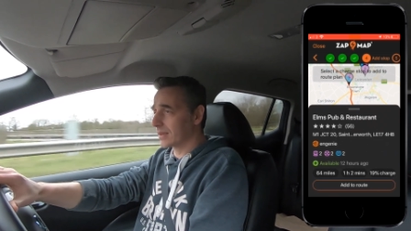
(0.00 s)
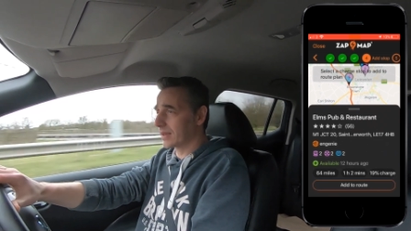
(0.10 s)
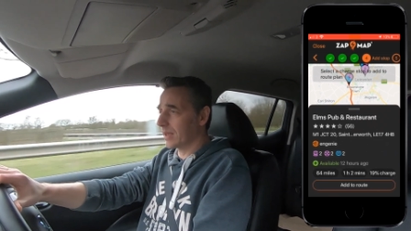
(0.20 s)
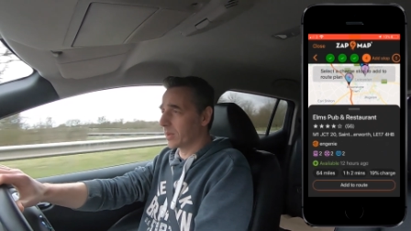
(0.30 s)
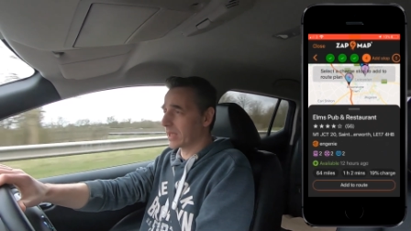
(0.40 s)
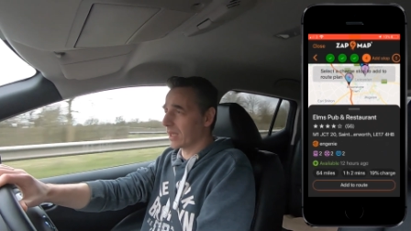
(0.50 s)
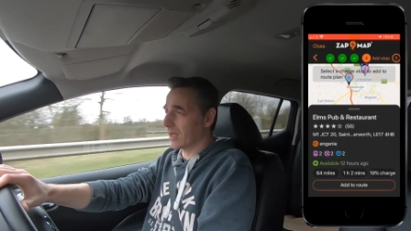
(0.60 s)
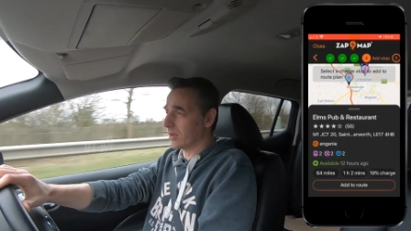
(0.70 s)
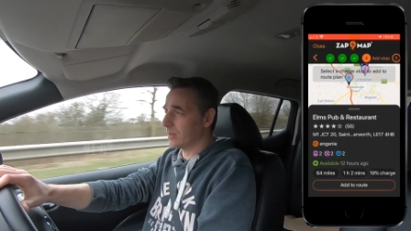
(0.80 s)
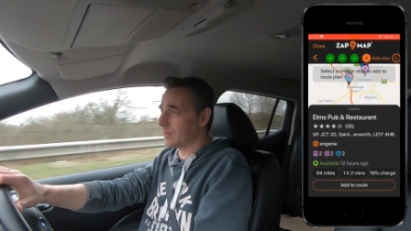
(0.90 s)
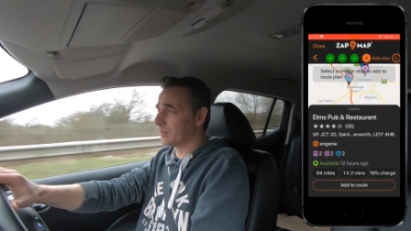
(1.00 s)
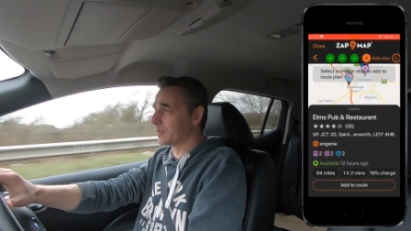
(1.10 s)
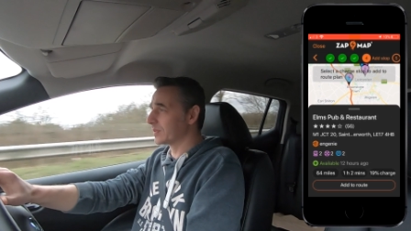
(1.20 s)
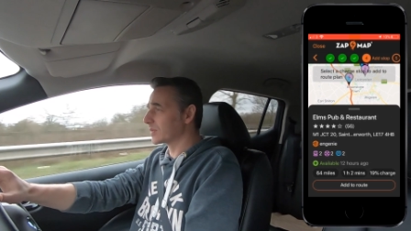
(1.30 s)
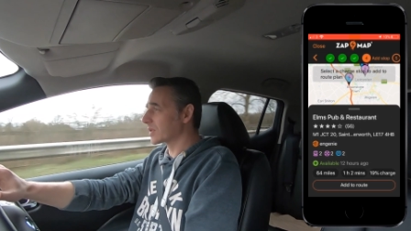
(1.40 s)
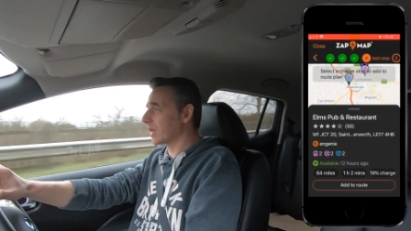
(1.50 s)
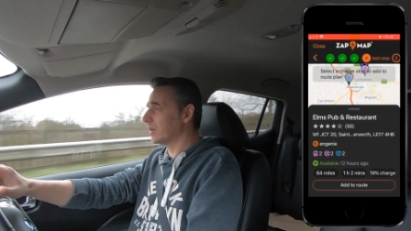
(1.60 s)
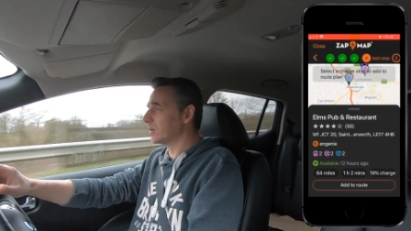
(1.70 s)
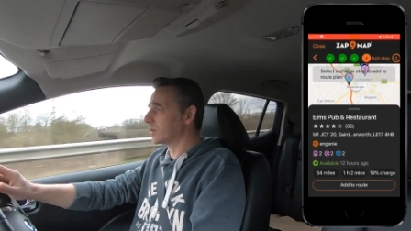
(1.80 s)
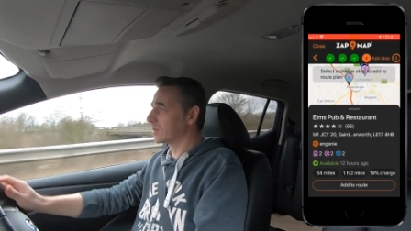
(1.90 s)
There we go. So
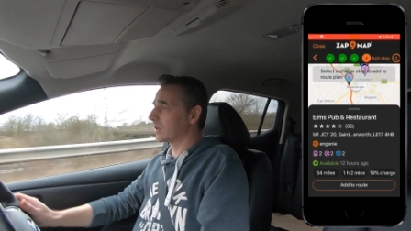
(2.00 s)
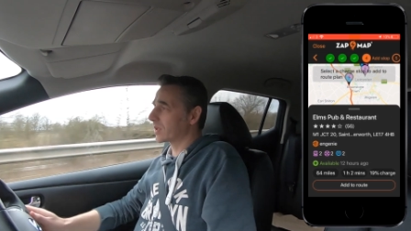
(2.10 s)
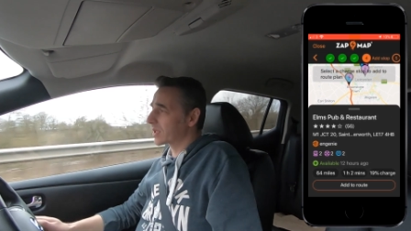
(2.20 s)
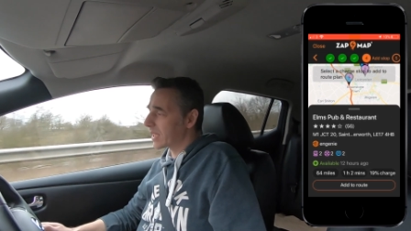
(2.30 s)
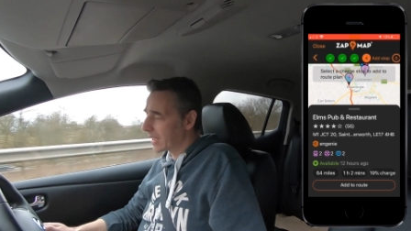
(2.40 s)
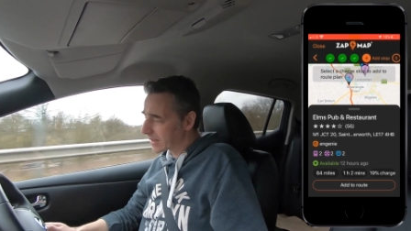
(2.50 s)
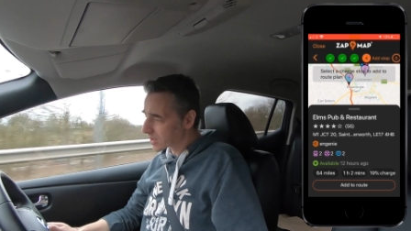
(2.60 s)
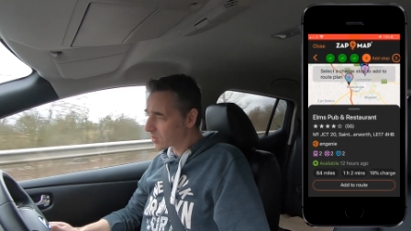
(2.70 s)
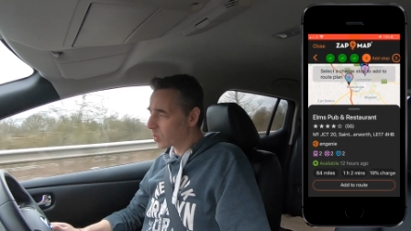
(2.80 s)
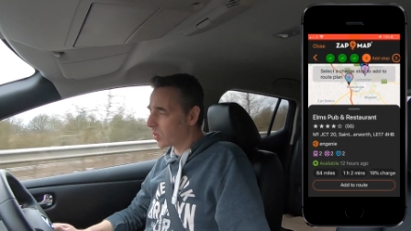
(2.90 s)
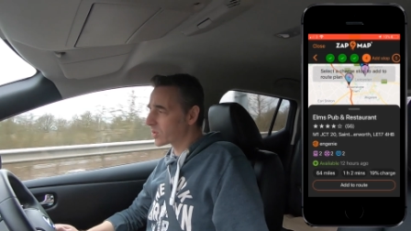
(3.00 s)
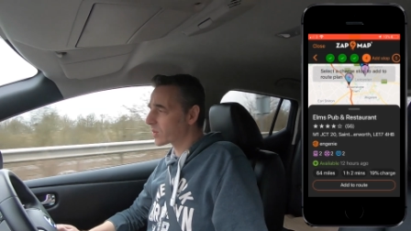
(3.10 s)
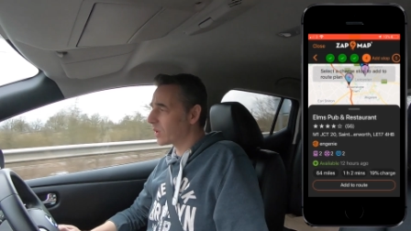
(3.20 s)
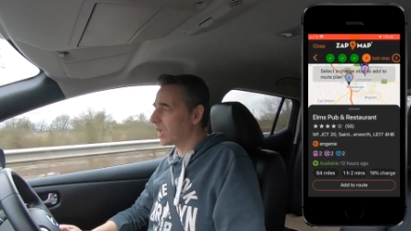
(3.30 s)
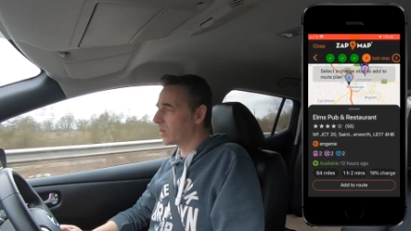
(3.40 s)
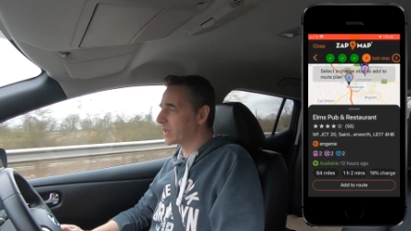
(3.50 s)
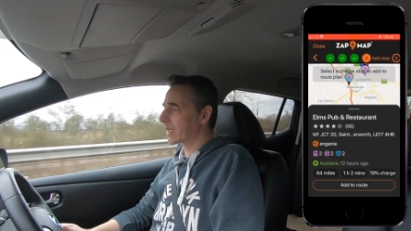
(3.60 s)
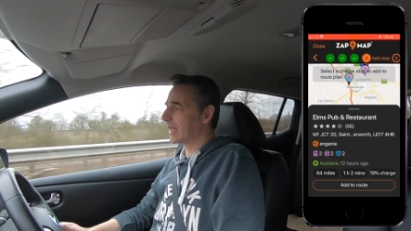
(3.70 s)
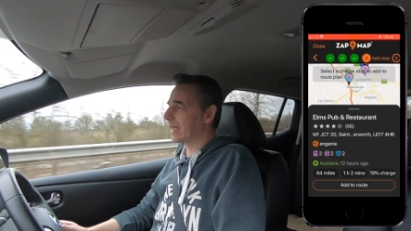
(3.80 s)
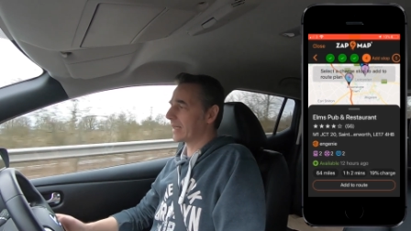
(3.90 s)
we're just heading towards, what are we
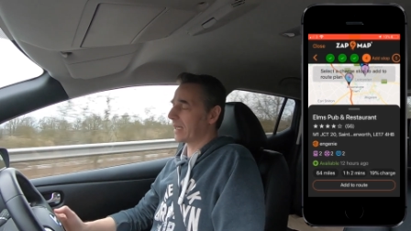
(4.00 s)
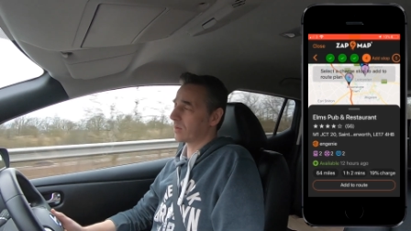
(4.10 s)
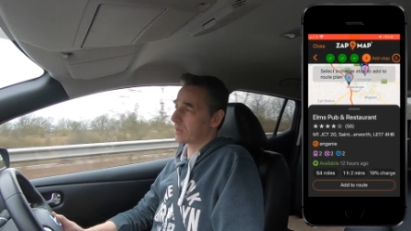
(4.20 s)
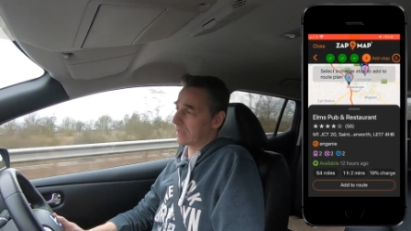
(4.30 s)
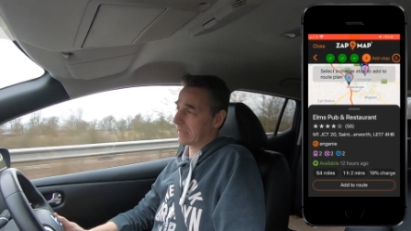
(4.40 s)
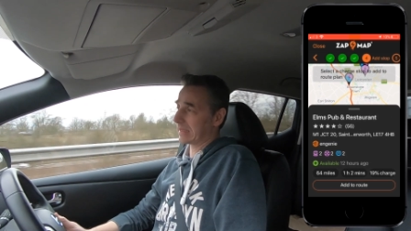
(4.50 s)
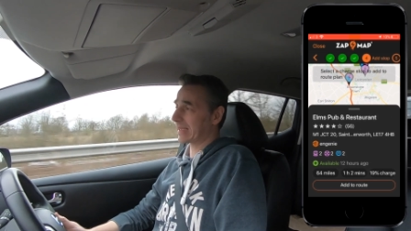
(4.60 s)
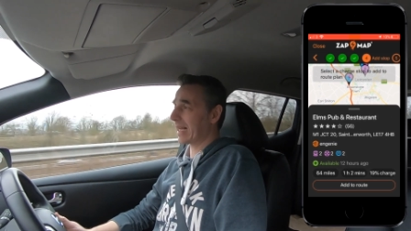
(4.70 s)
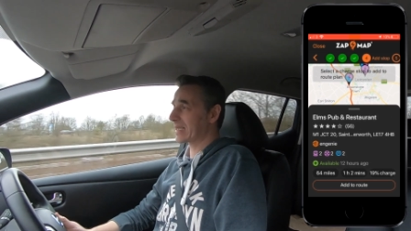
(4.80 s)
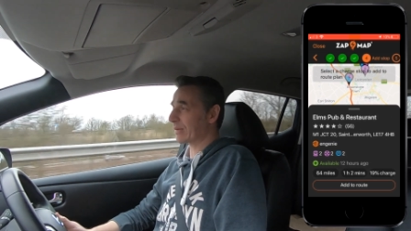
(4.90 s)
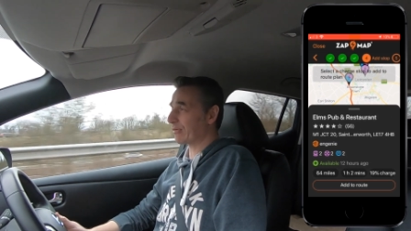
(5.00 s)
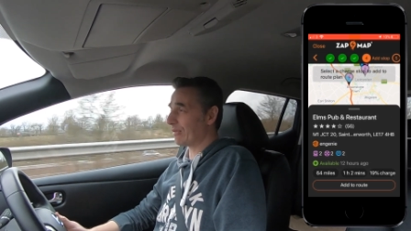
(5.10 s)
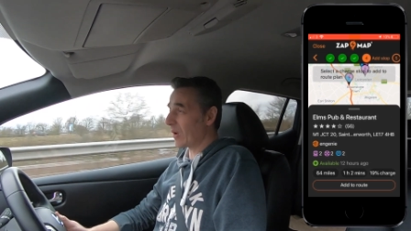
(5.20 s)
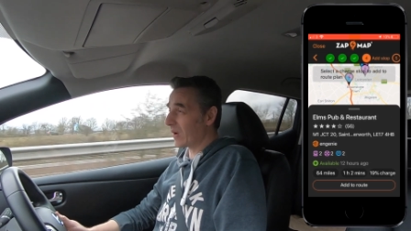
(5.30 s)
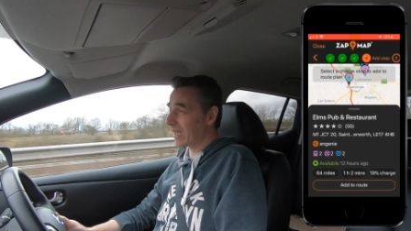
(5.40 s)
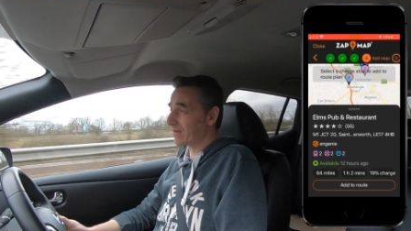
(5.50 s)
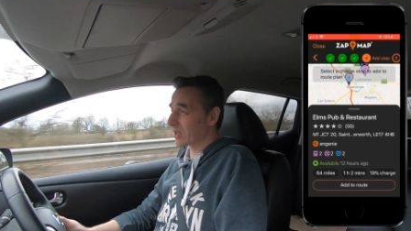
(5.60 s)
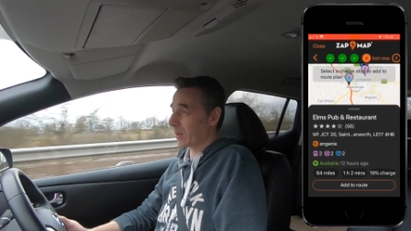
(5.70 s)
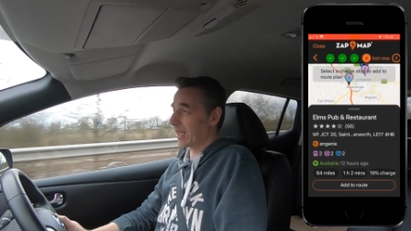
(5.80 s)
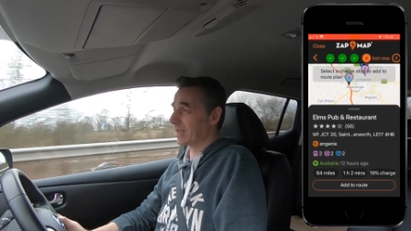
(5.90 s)
now? 10 to 5,
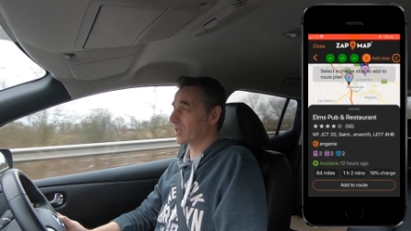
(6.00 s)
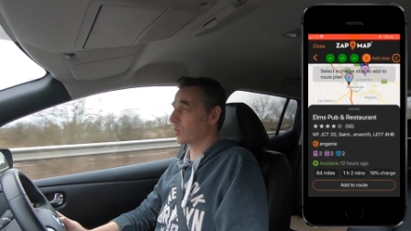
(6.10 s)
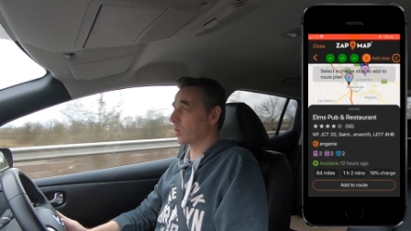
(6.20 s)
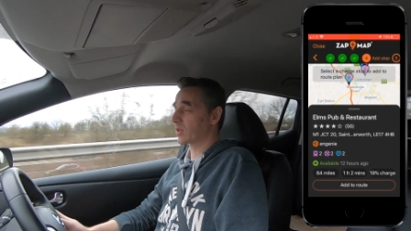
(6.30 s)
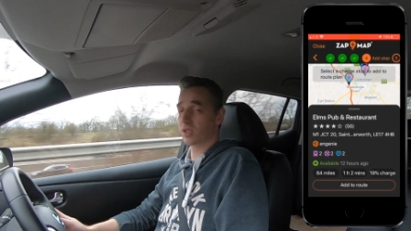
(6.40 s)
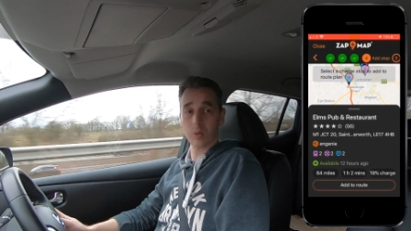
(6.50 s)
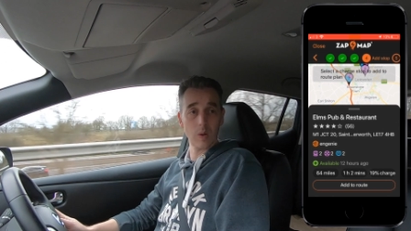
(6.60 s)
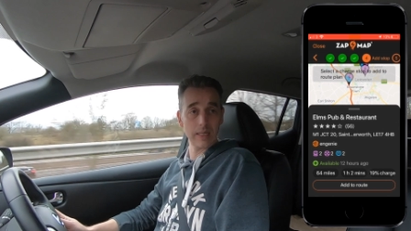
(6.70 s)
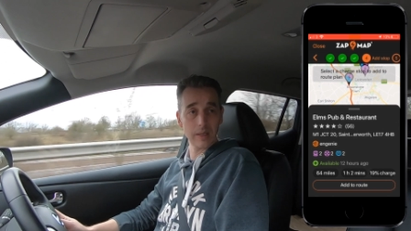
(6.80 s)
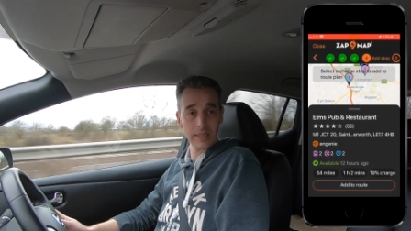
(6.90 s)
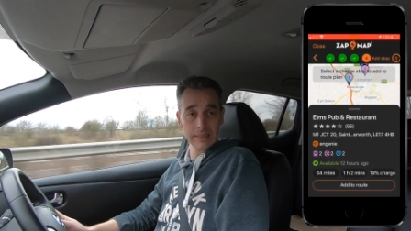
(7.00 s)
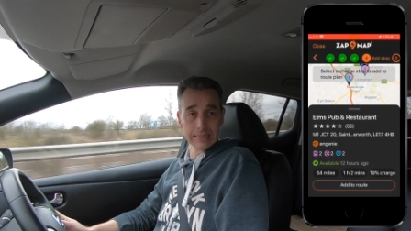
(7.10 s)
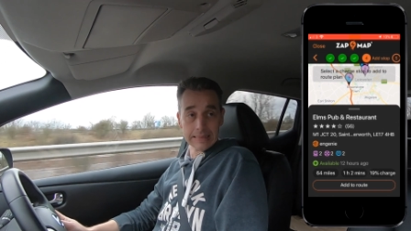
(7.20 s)
so we're heading towards twilight.